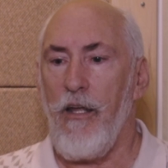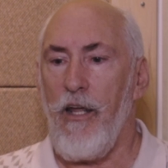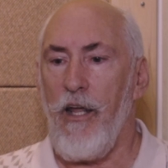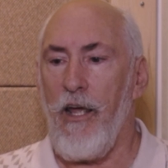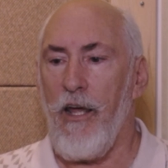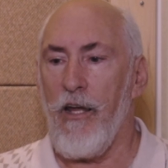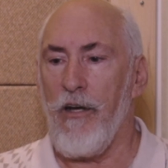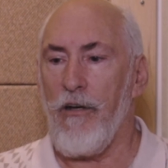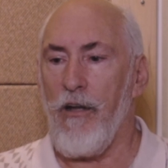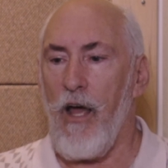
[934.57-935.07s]

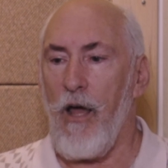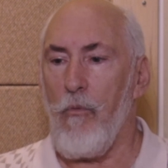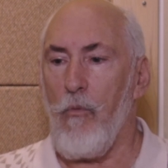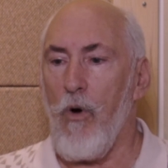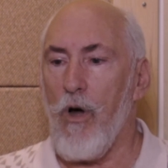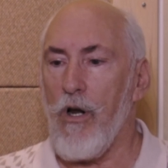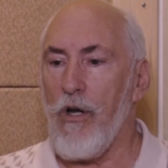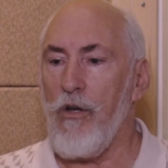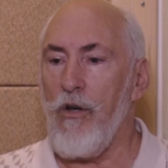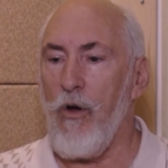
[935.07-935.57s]
And I
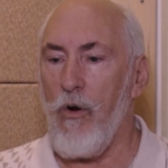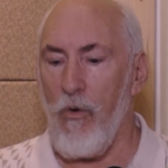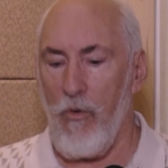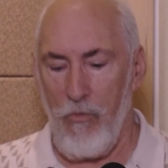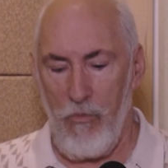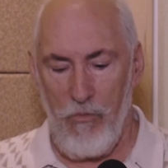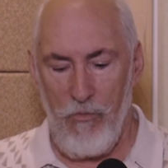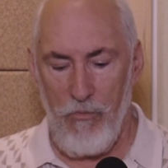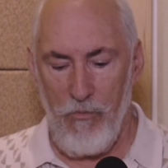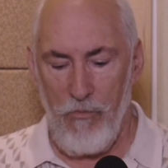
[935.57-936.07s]
want to
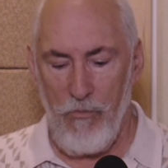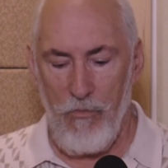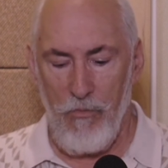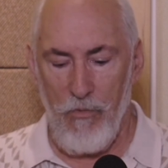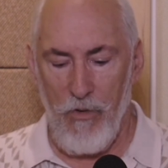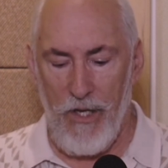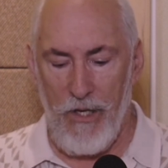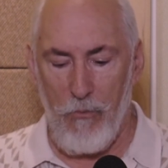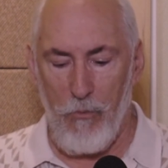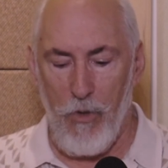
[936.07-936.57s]
know,
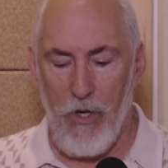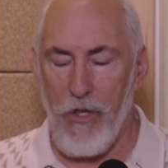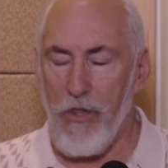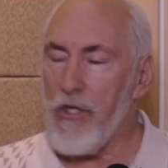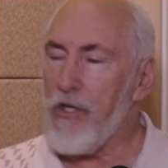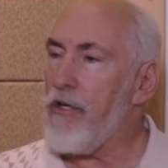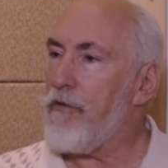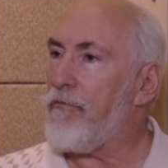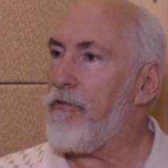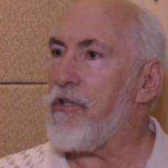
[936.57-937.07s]
like, what are
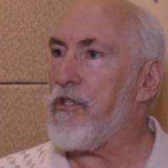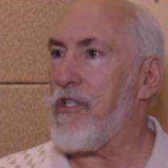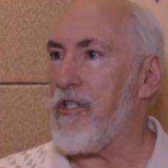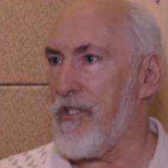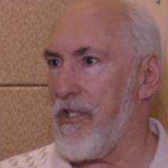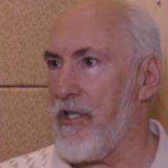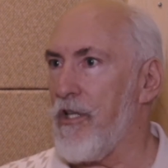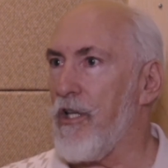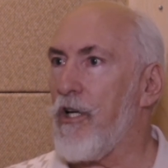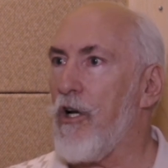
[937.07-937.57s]
the
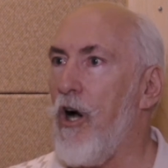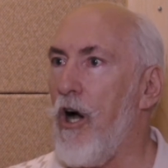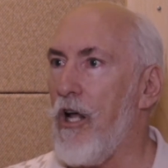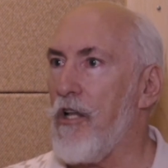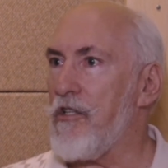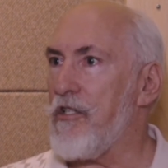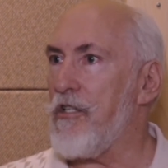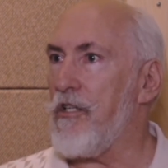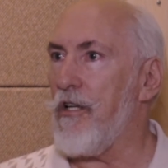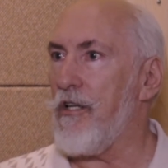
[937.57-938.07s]
differences in the
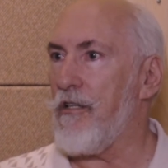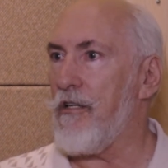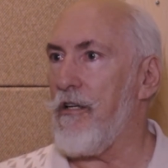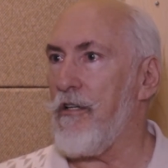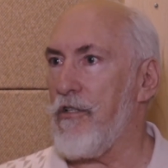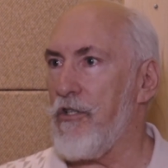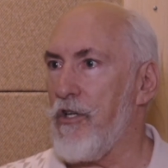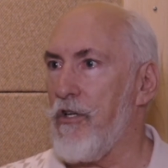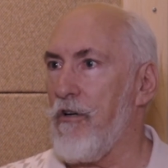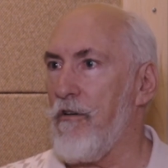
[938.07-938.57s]
consonant
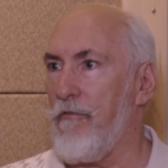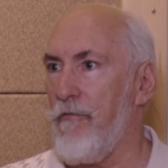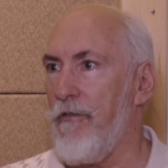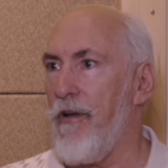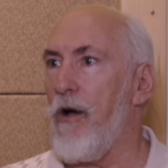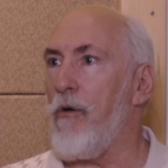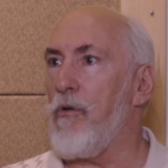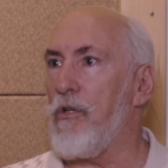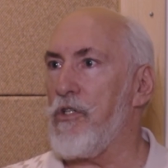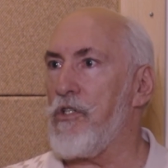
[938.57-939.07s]
and certain
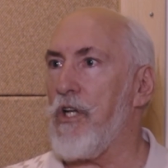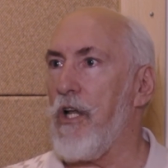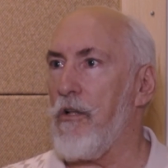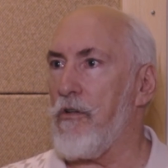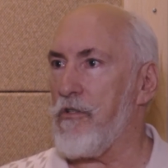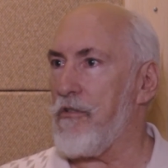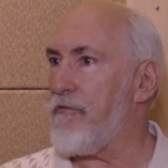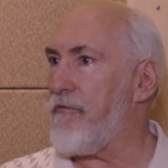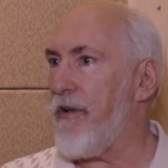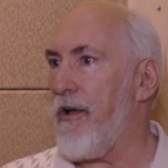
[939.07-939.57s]
vowel
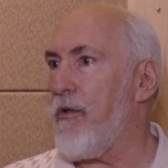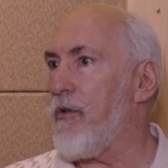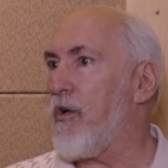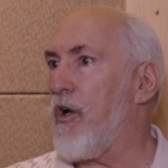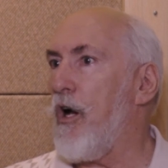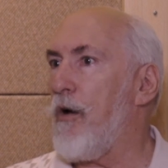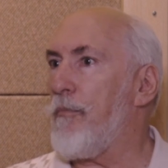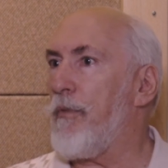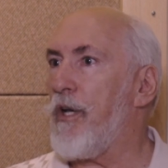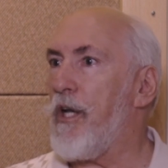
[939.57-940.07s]
sounds and vowel
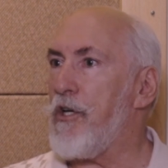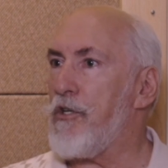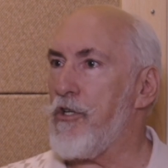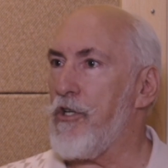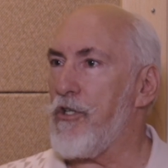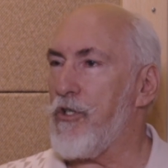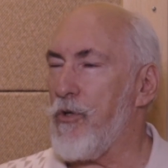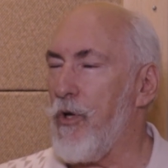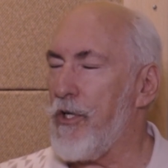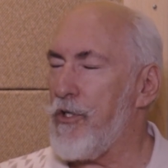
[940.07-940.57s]

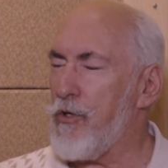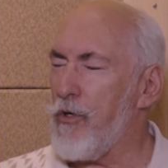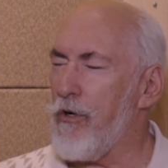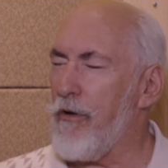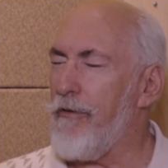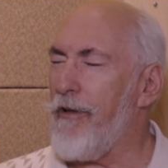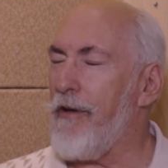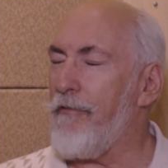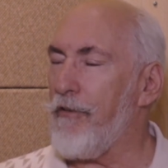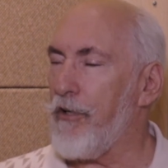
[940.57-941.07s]
combinations, so I sort
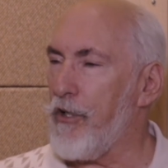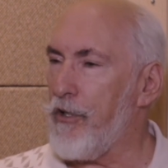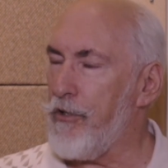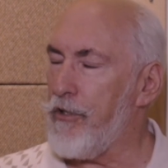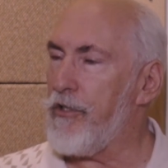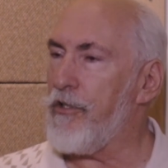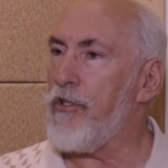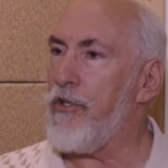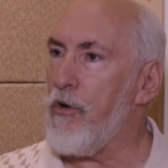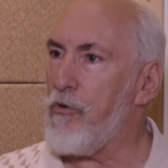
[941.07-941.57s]
of have a
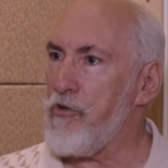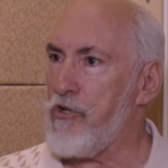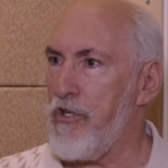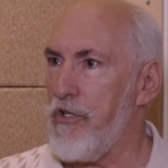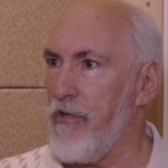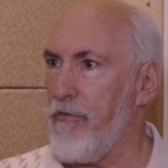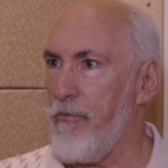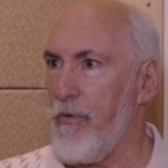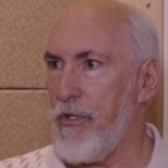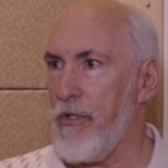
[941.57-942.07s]
good
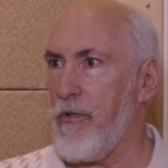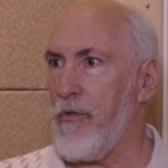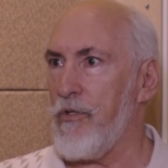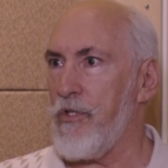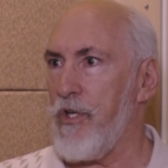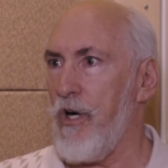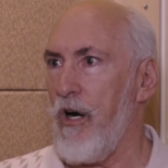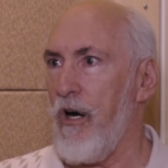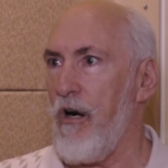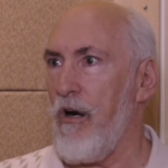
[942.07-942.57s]
notion of what
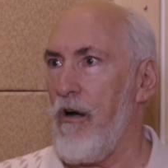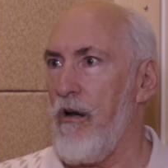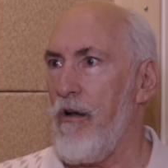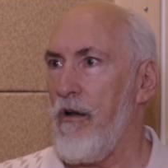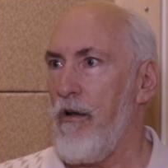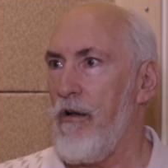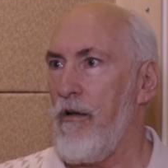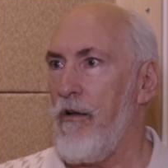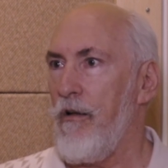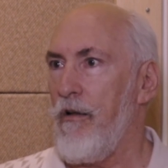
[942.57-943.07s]
those are.
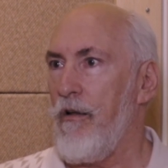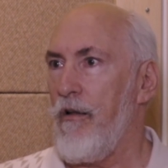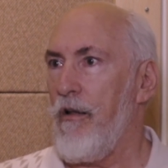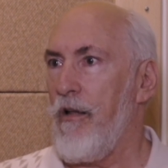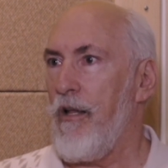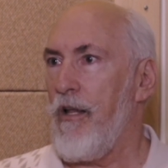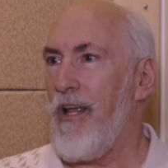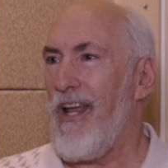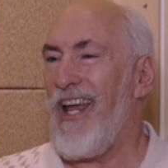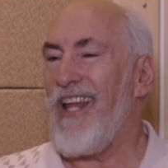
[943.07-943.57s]
Okay.
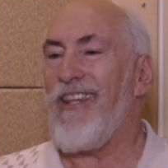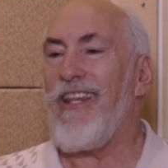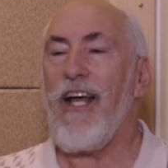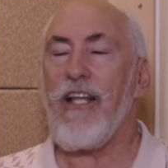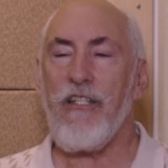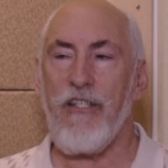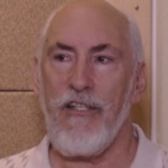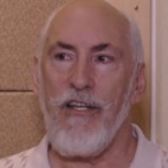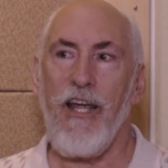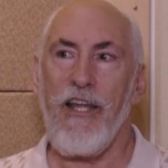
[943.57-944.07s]
And
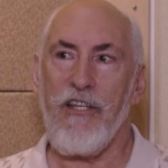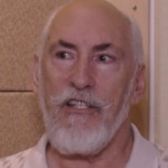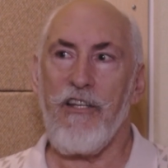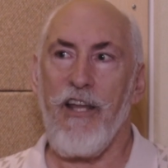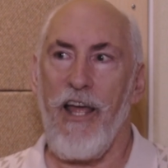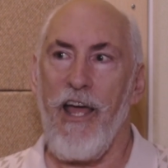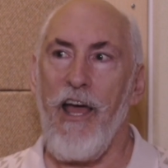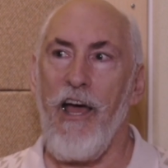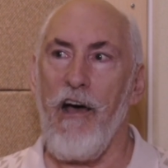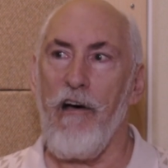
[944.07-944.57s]
that's nice
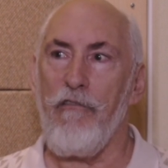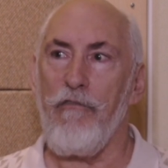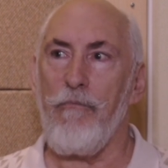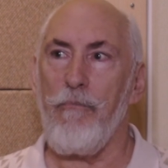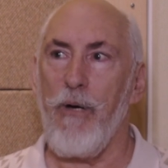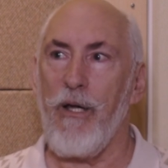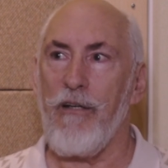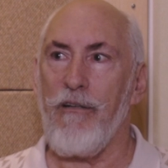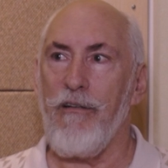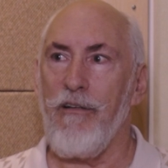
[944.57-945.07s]
to have,
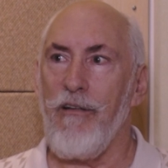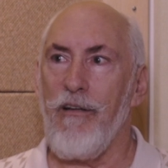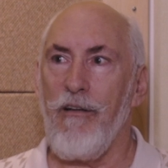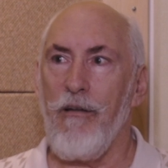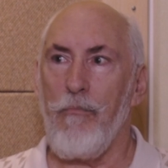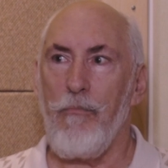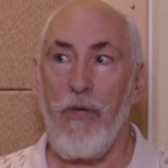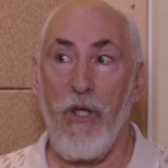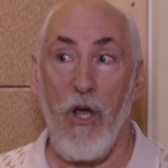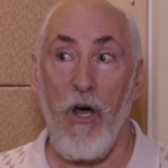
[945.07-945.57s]
but
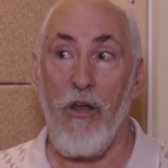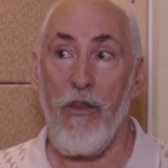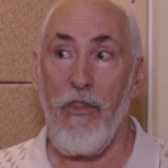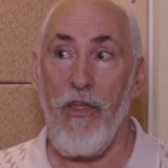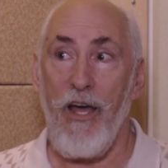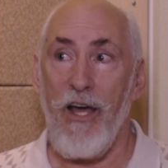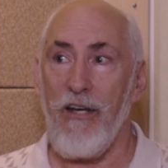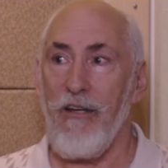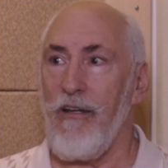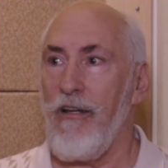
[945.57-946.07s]
beyond
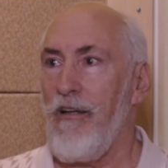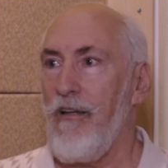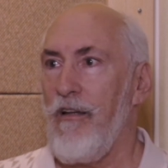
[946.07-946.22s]
that,